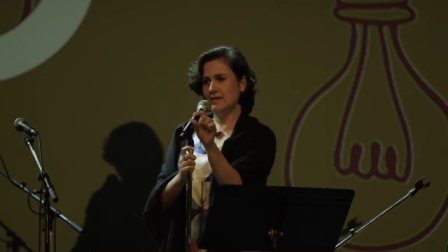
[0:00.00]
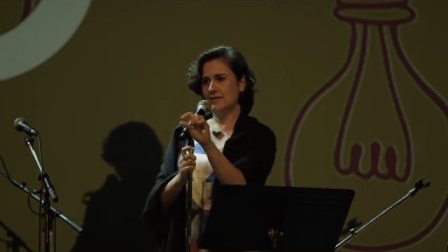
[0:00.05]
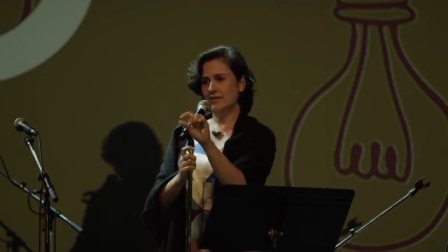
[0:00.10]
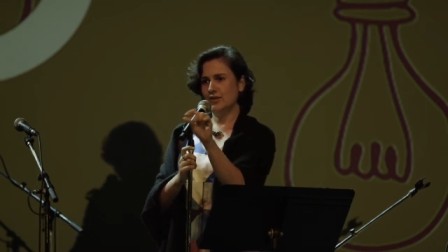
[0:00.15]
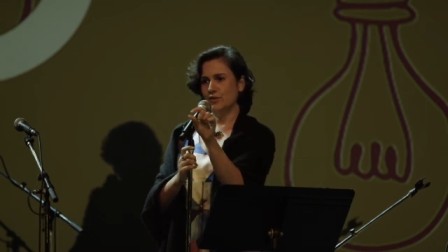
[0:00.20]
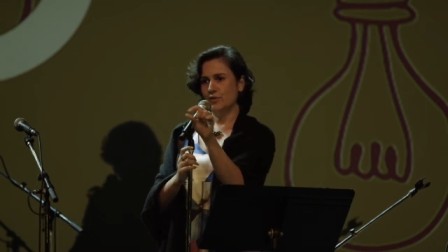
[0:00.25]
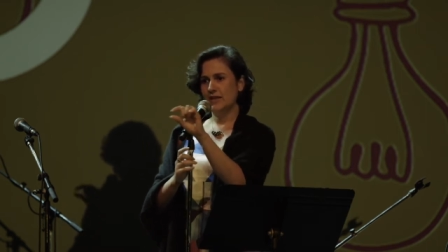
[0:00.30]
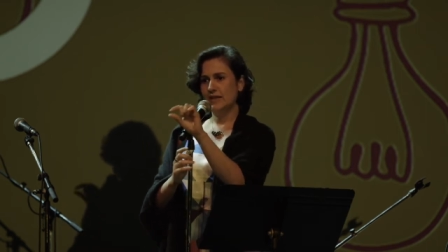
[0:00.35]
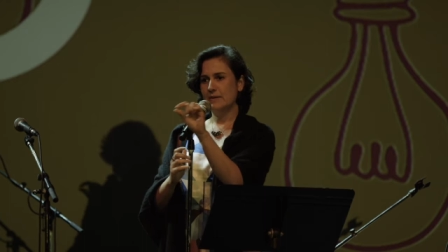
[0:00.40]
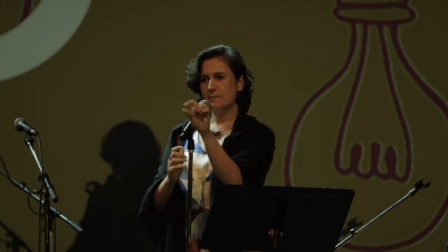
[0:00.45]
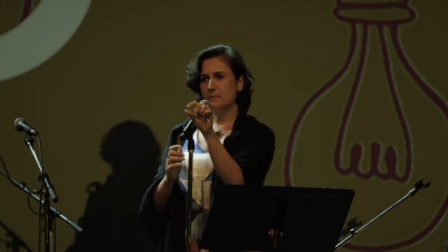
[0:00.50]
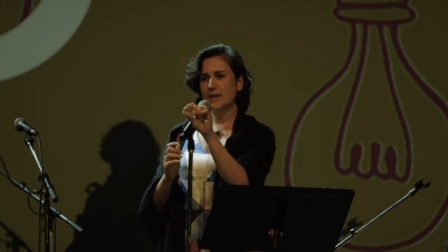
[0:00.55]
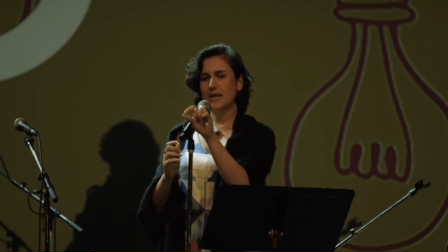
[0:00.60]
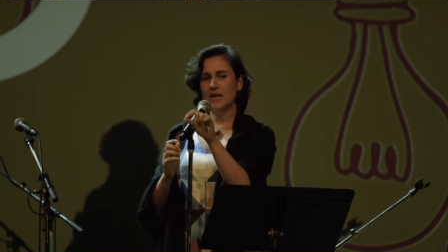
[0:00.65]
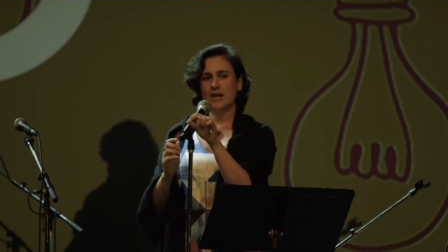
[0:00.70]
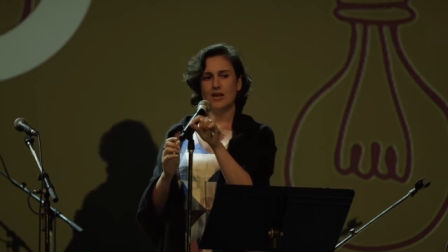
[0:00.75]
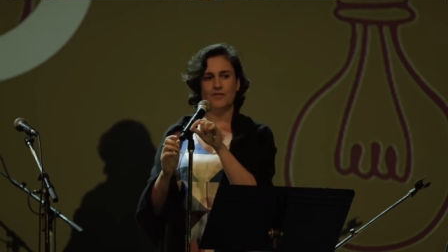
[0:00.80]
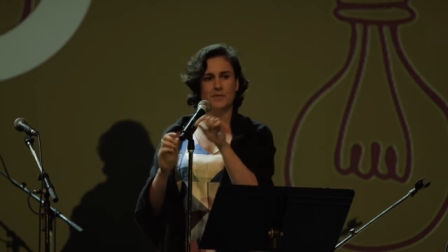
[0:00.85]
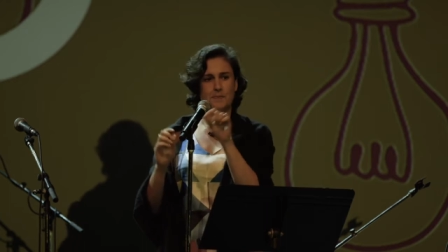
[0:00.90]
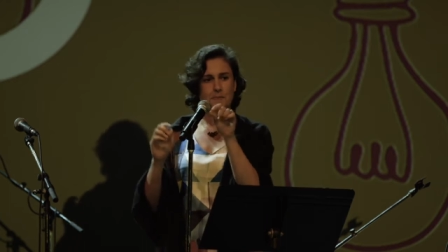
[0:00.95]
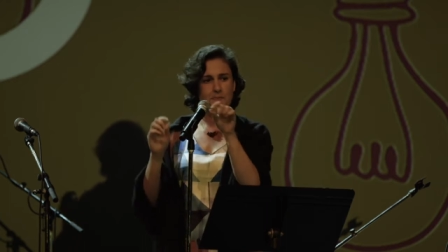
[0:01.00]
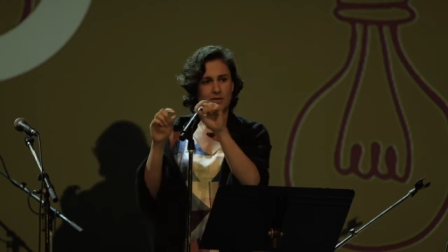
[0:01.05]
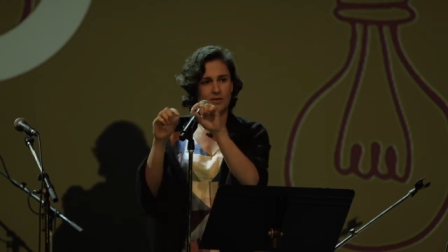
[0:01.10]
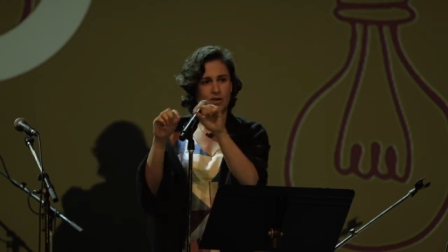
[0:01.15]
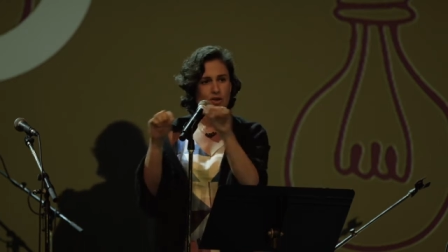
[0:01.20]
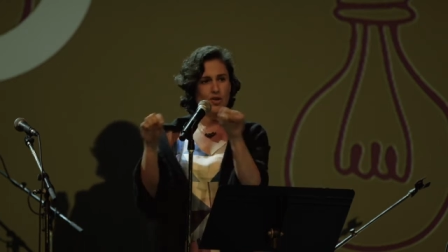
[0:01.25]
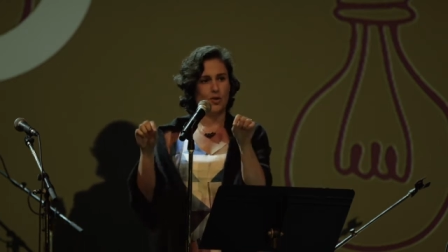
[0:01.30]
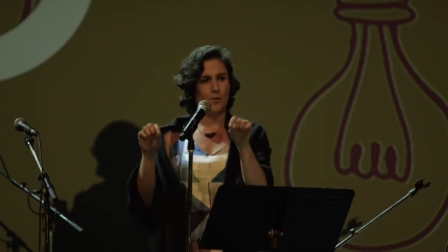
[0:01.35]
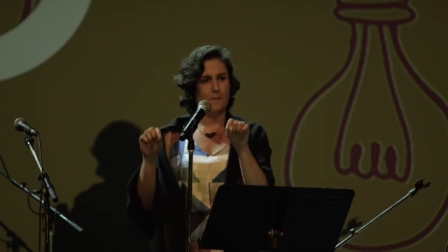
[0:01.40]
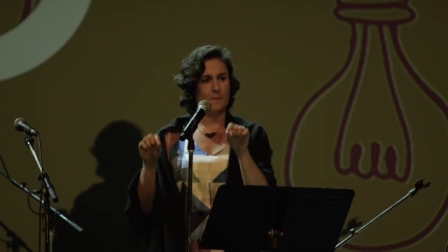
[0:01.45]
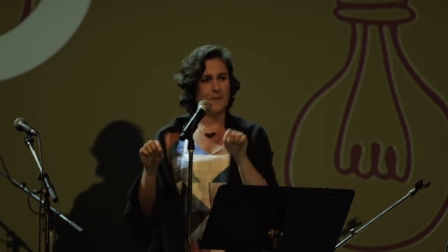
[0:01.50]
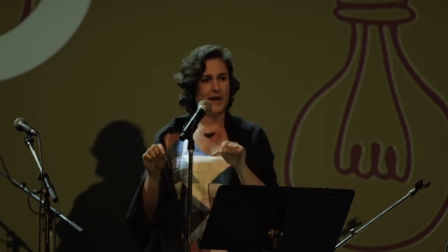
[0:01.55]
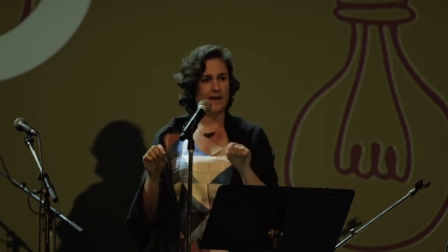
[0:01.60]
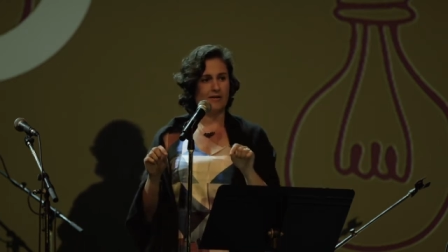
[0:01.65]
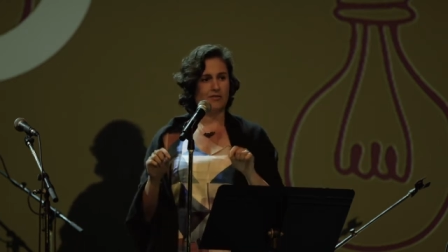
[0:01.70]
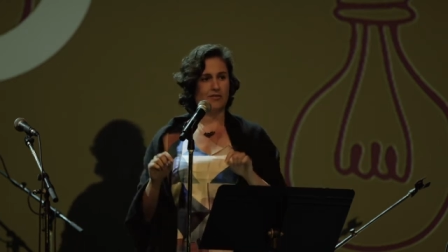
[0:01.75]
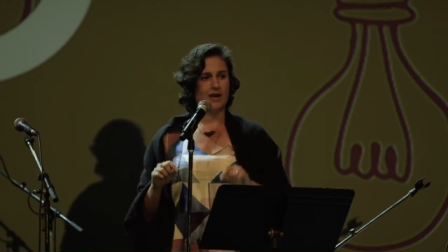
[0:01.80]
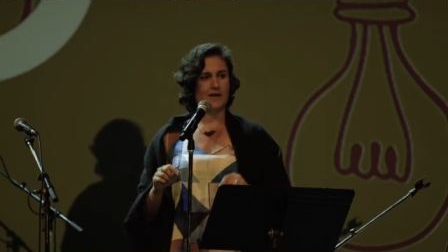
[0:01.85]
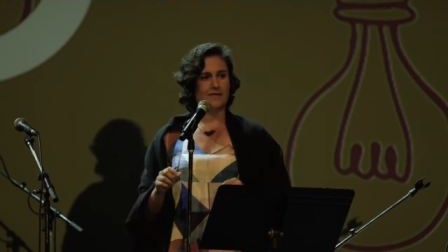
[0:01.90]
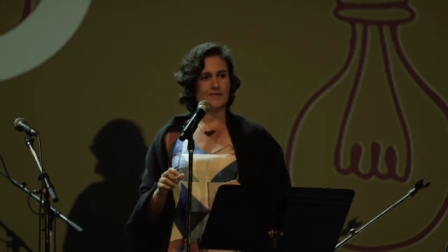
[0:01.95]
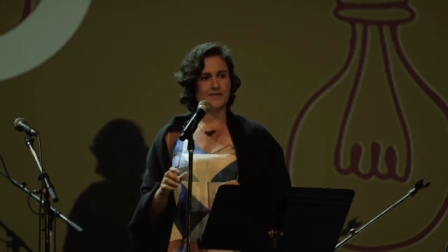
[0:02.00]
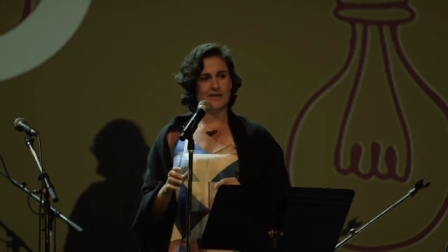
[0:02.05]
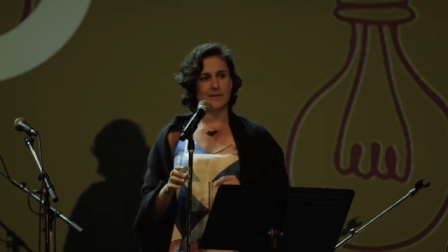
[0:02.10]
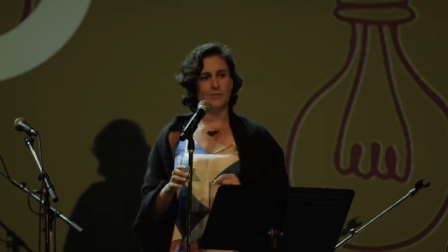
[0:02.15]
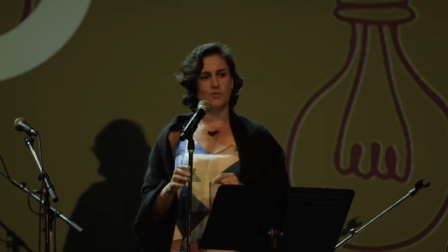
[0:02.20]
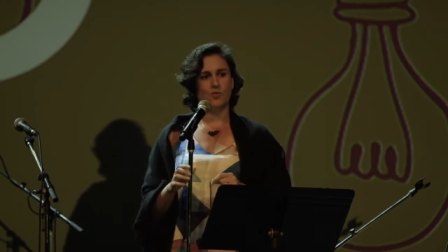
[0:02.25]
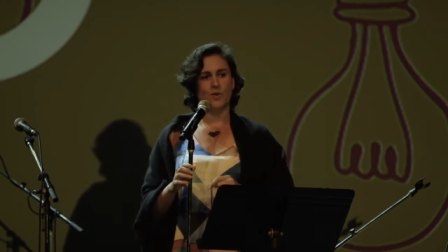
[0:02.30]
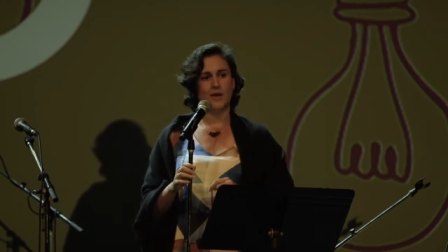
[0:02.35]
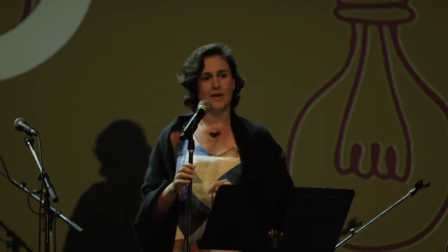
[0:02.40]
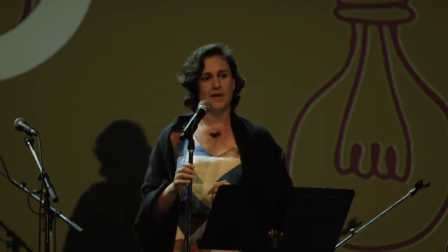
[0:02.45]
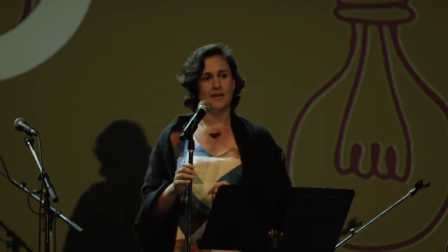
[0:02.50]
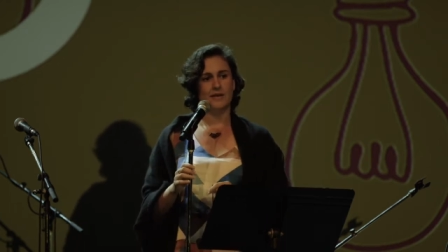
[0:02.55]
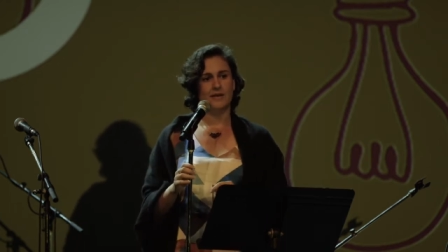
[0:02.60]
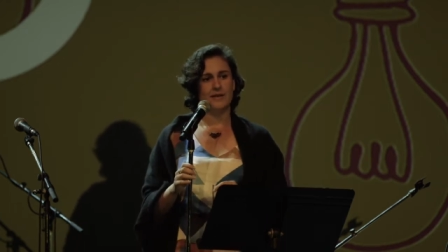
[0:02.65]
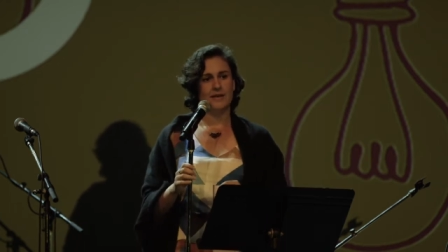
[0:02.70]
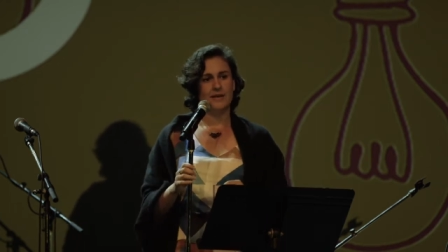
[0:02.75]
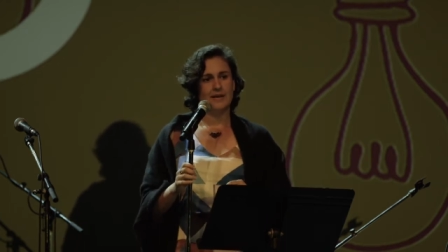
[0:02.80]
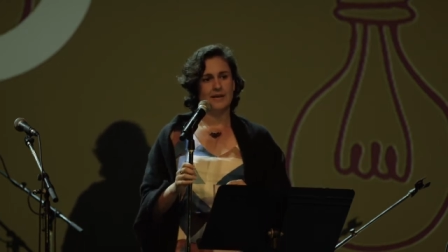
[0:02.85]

in the middle of a low paragraph somewhere,